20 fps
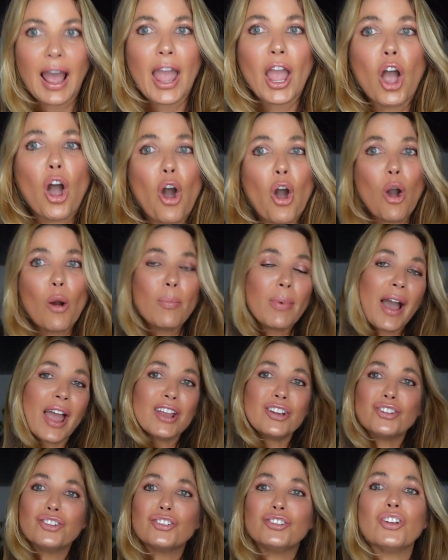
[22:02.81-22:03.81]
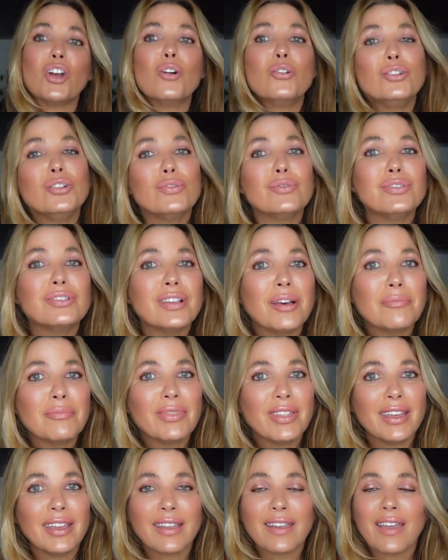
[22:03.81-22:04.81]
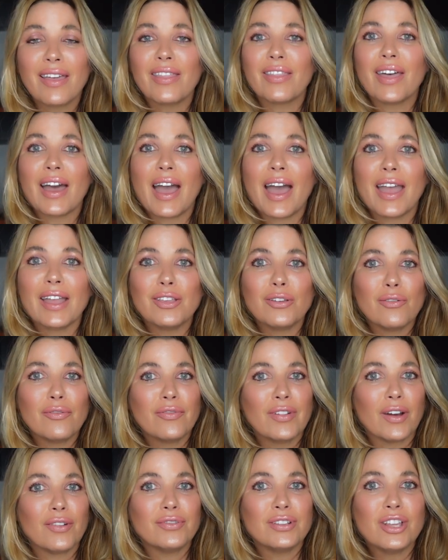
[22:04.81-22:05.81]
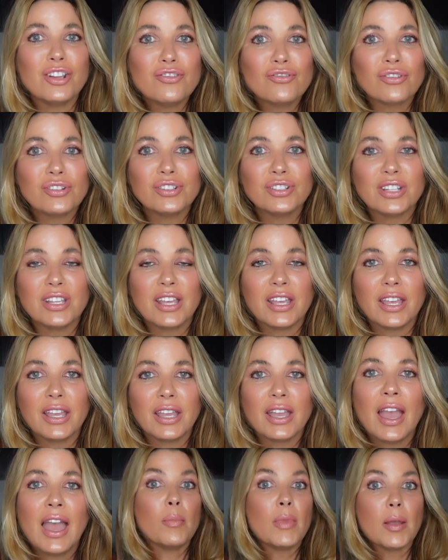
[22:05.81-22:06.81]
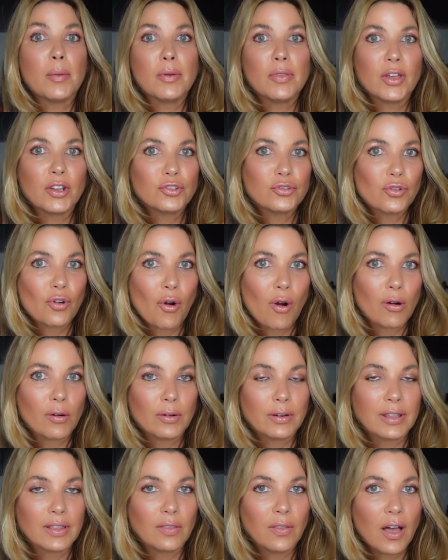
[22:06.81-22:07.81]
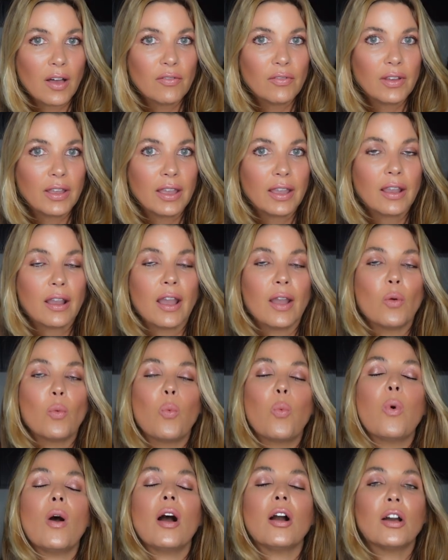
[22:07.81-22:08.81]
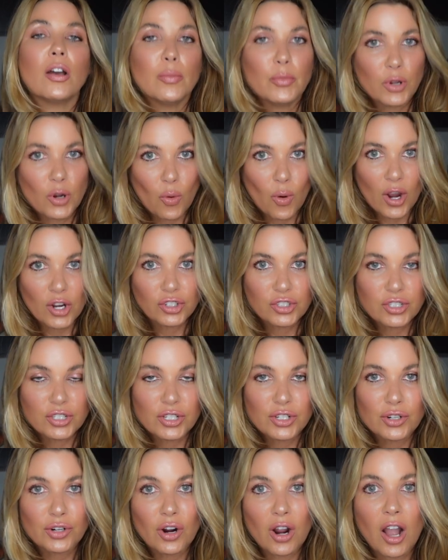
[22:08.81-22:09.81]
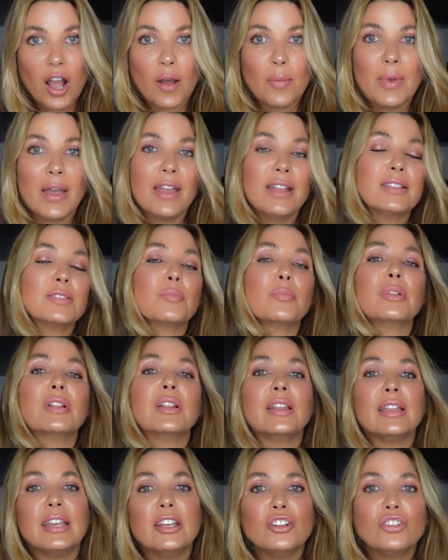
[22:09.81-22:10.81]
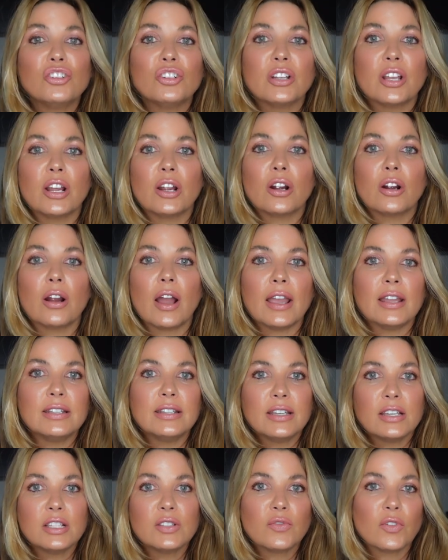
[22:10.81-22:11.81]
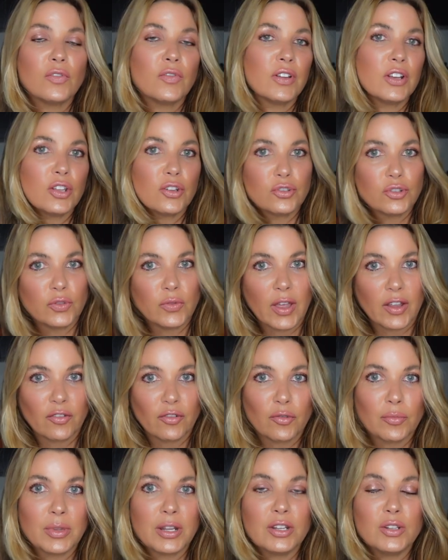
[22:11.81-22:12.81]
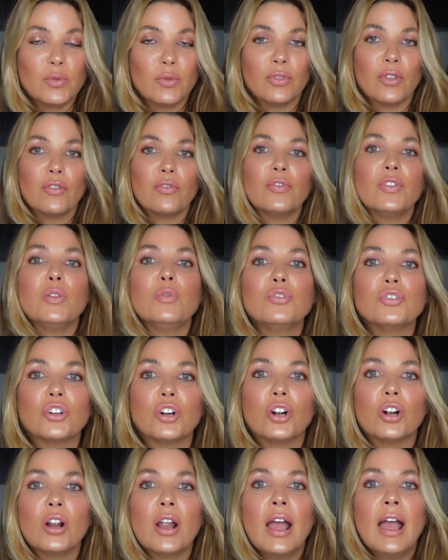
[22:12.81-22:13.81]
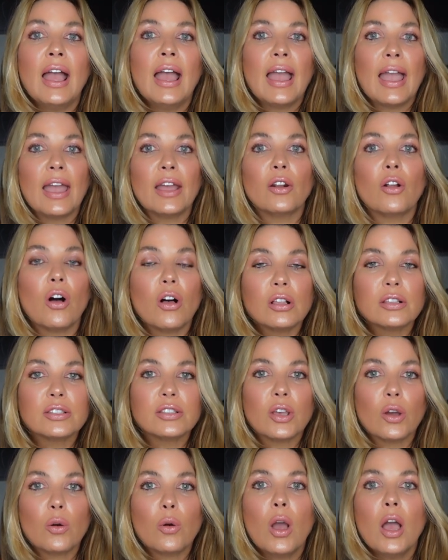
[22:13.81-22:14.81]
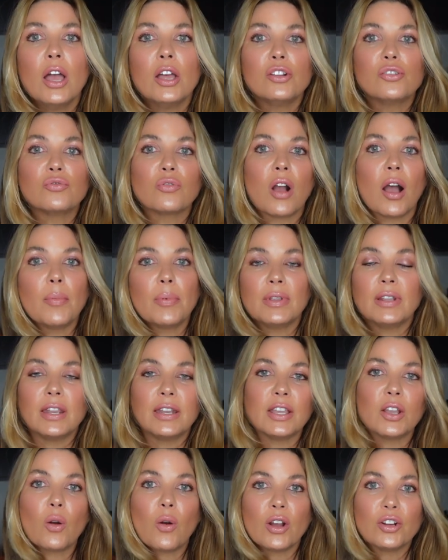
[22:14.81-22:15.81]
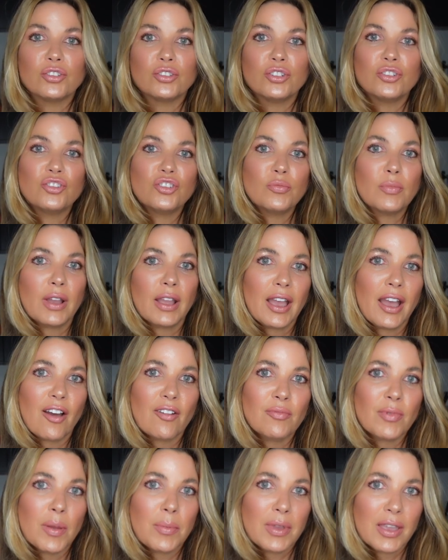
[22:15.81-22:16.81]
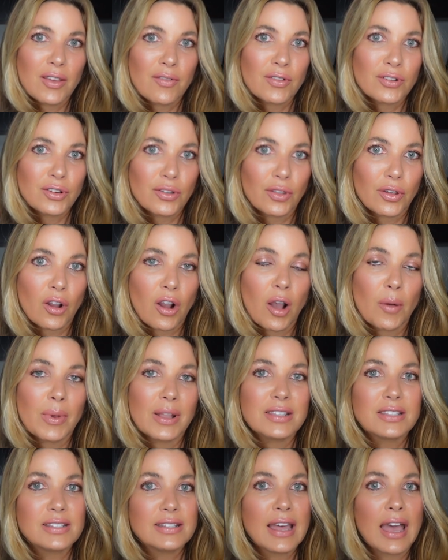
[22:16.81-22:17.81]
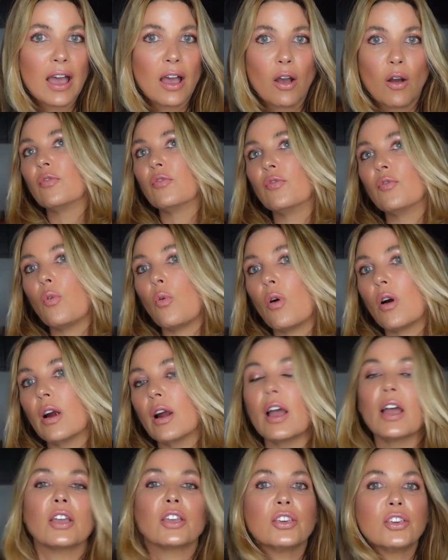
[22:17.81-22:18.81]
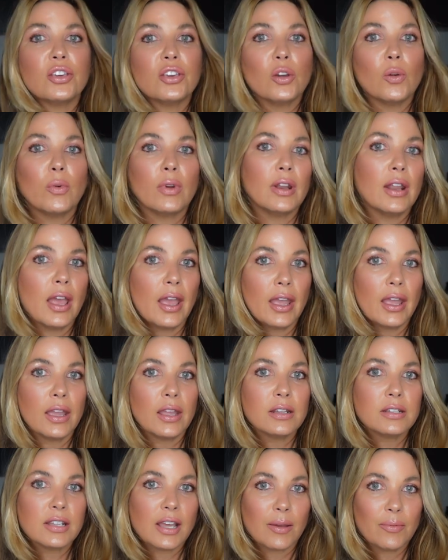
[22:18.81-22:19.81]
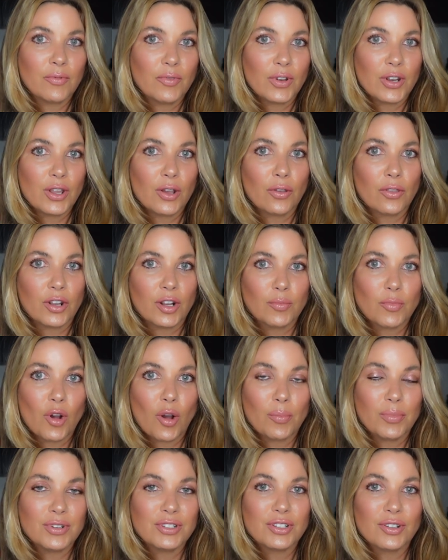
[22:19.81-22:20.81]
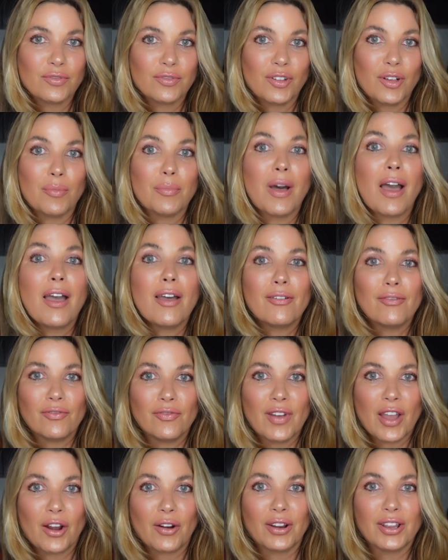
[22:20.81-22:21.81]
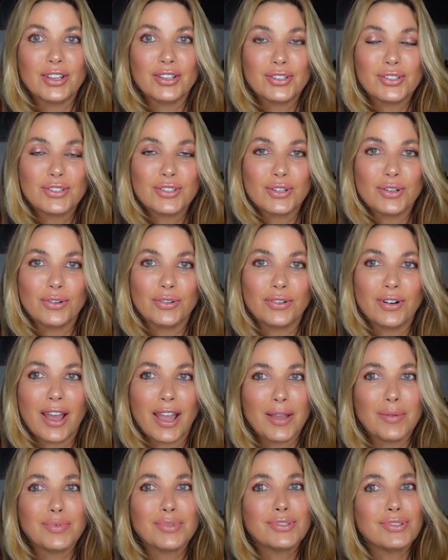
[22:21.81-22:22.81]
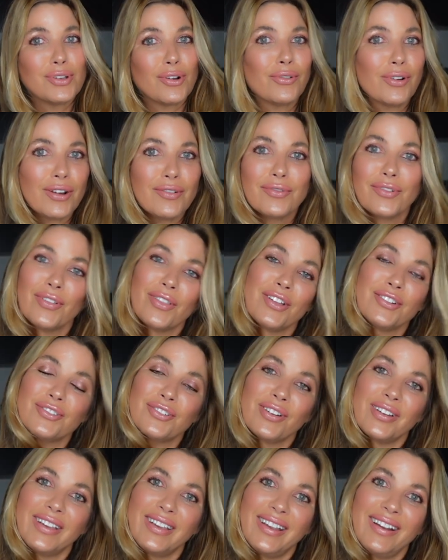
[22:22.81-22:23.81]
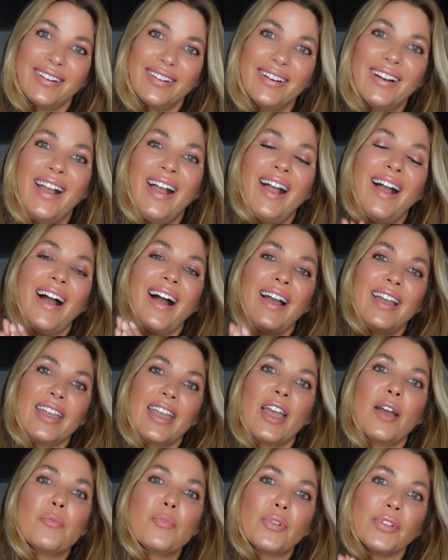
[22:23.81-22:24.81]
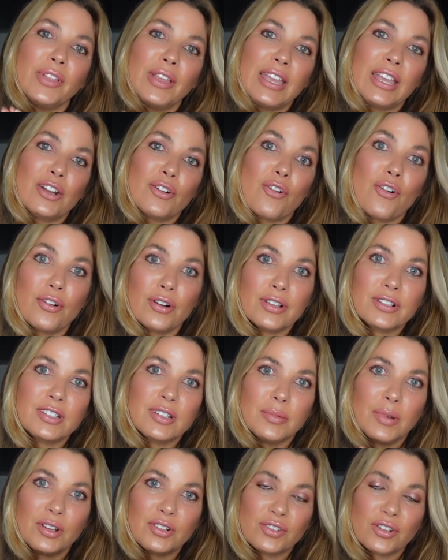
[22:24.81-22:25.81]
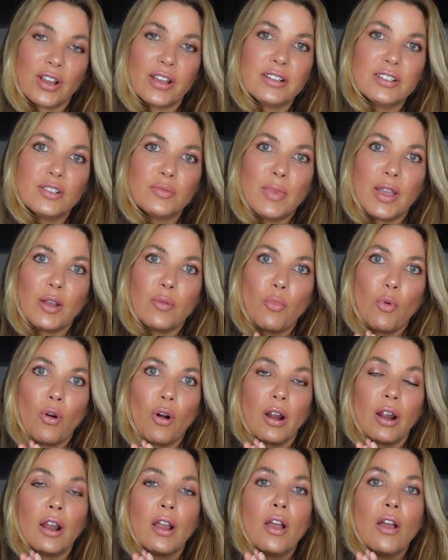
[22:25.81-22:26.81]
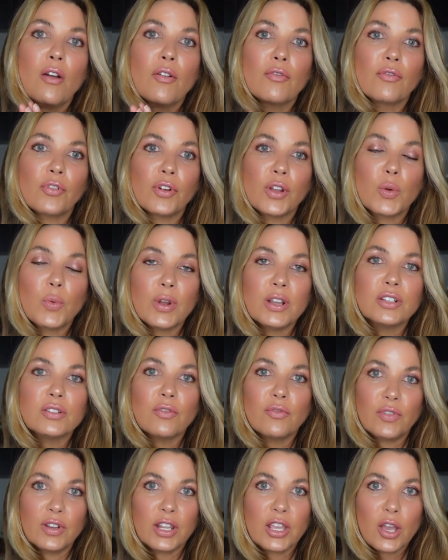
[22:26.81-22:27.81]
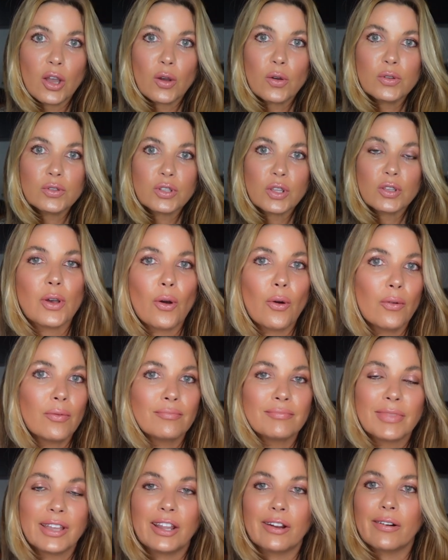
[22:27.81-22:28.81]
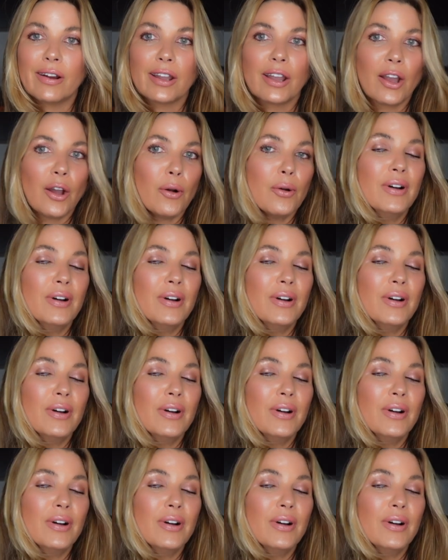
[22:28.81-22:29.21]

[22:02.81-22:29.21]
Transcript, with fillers: I hope I showed you something that you found interesting or maybe that you're already loving. I welcome your questions and your comments. Please share ideas for videos you'd like for me to do in the future. And also drop in any questions you might have, maybe even to the comments now for a Q&A type video that I'm hoping to film very soon. I am so grateful that you're here. I am really in earnest about trying to make more frequent videos. So here I go.